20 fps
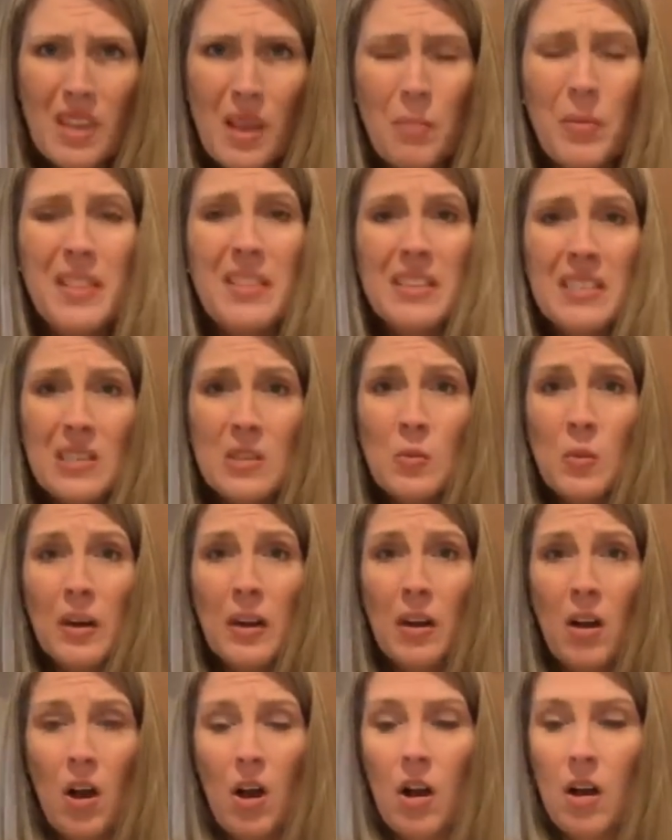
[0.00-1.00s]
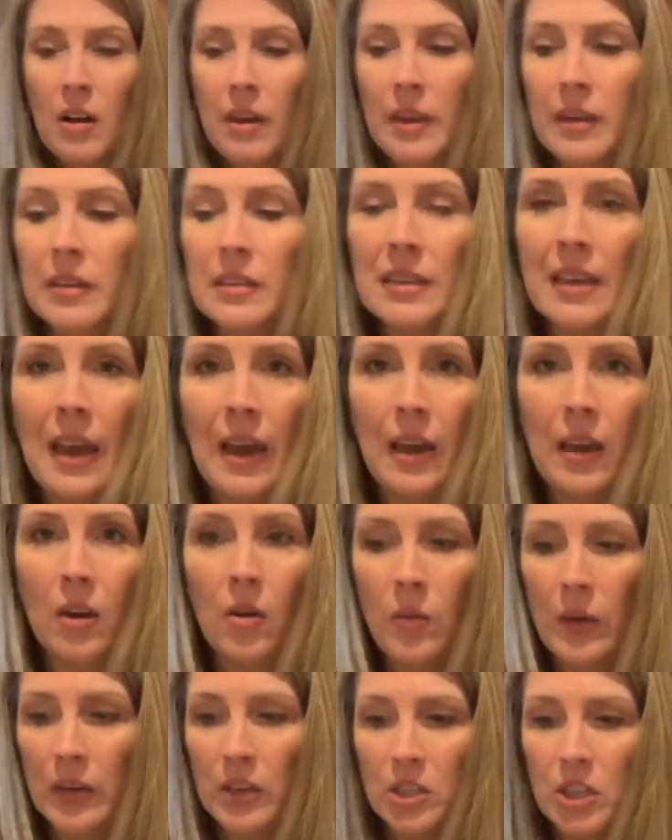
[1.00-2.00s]
But this is what a Kong is,
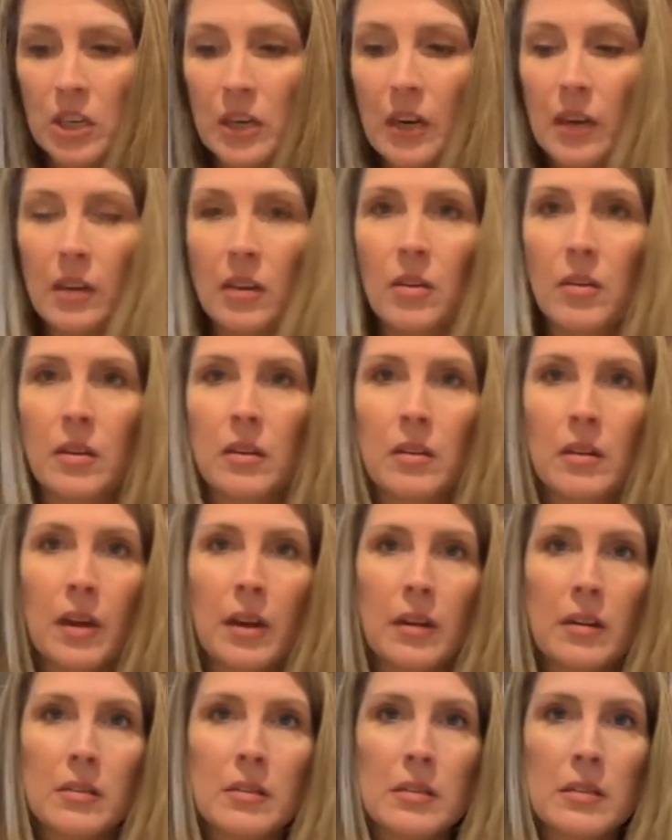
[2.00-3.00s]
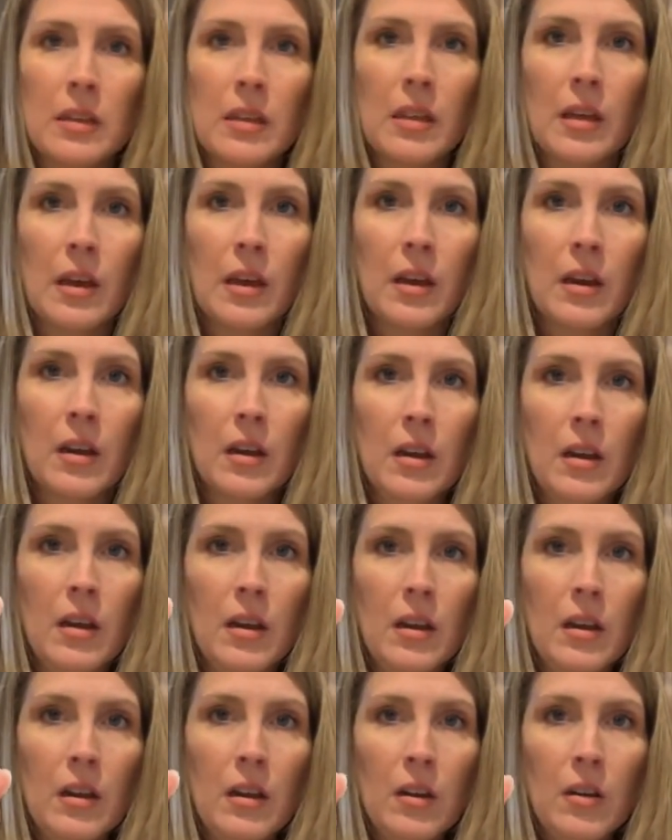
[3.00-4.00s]
K-O-N-G, and you can kind of see that
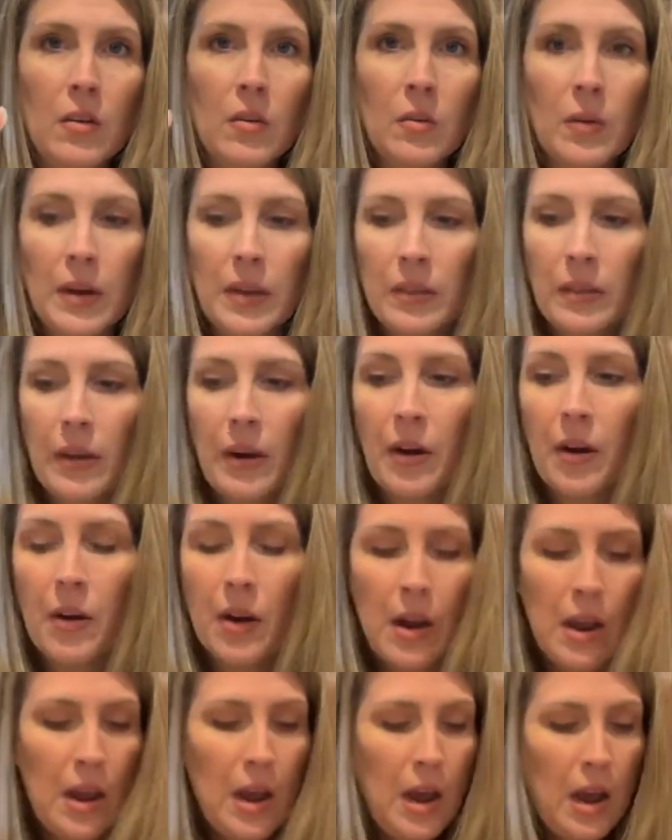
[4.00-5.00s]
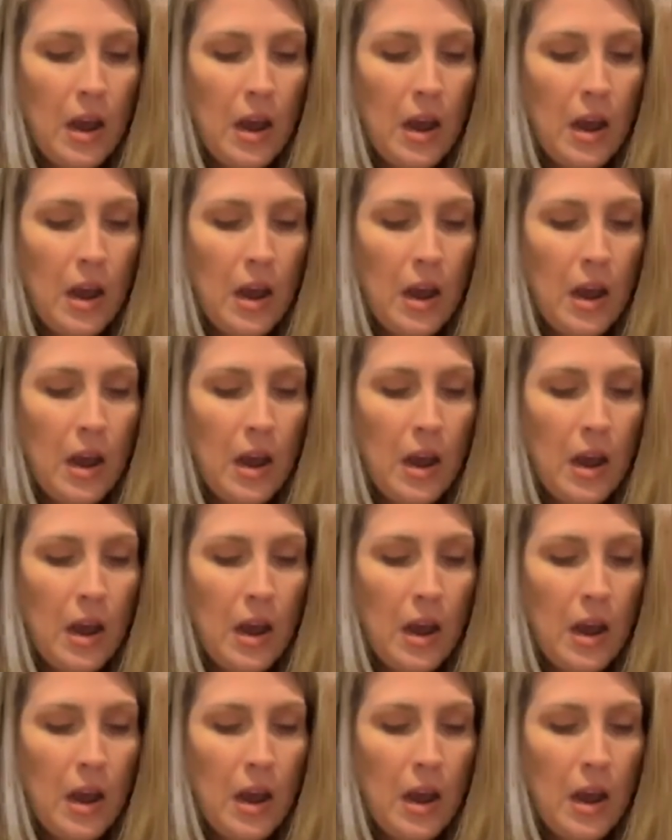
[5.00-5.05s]
right there.